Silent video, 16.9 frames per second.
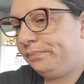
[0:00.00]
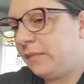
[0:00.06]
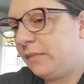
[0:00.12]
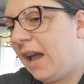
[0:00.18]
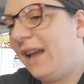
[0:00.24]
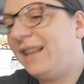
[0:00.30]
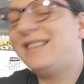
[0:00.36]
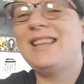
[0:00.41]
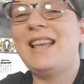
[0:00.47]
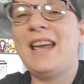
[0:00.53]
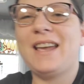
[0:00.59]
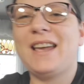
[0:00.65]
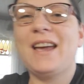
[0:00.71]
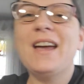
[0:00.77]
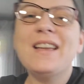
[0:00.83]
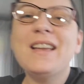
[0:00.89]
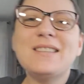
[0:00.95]
it's like,
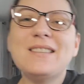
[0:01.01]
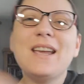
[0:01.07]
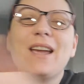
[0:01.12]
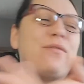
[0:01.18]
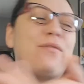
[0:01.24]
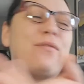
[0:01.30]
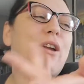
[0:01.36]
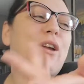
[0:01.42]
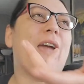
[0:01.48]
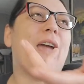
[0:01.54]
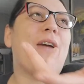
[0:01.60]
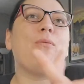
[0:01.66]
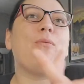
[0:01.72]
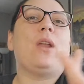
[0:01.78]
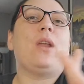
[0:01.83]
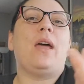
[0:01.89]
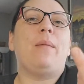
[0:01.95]
it's like I forget
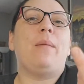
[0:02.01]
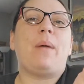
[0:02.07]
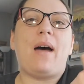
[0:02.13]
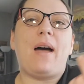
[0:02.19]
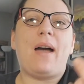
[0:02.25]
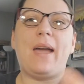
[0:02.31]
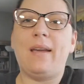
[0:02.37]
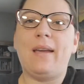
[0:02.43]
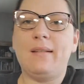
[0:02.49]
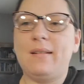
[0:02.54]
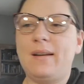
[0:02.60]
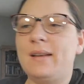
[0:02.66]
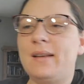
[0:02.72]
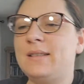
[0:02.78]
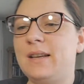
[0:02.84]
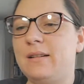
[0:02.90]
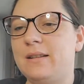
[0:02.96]
what I buy.
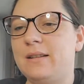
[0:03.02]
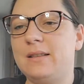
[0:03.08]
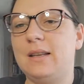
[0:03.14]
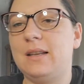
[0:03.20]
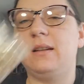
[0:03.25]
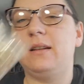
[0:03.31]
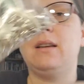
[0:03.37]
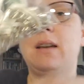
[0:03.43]
Seriously, you